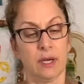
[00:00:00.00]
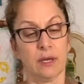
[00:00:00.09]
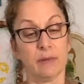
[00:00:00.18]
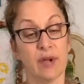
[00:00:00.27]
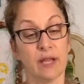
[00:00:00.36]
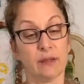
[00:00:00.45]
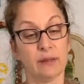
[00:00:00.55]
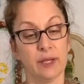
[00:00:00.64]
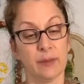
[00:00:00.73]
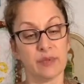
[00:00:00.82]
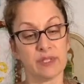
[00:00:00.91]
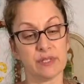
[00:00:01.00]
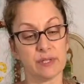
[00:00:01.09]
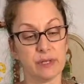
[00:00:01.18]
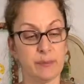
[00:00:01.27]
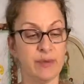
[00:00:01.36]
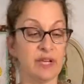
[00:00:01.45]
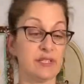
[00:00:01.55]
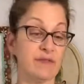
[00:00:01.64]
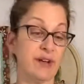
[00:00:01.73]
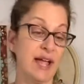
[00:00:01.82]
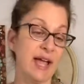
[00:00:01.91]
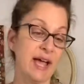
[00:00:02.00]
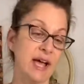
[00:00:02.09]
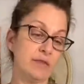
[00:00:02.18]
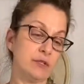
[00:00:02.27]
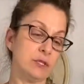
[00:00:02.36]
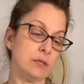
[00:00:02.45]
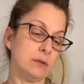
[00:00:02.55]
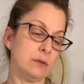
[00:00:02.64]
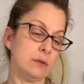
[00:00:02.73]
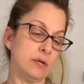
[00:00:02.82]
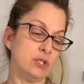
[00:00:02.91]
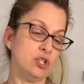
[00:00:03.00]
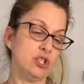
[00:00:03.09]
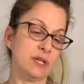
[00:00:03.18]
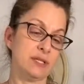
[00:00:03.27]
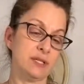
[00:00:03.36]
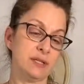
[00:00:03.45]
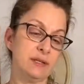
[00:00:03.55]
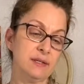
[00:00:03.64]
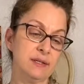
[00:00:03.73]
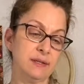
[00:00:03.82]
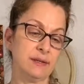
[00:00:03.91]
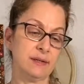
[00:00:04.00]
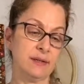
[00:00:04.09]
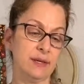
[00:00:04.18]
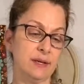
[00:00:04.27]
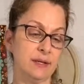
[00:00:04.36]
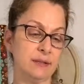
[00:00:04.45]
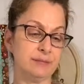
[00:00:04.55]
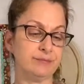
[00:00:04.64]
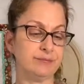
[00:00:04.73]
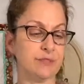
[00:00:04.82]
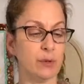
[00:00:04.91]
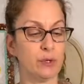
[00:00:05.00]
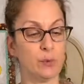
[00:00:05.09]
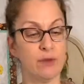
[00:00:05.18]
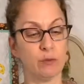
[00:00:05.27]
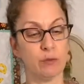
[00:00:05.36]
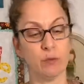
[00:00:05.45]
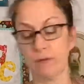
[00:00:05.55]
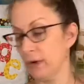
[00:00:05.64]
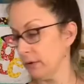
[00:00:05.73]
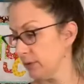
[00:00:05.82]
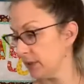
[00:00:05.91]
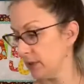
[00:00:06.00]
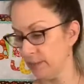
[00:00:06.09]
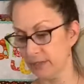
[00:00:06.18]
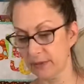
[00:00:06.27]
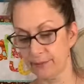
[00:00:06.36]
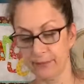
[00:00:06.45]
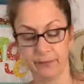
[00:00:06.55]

my clips, because if I have to adjust it, then I don't have to remove all those clips.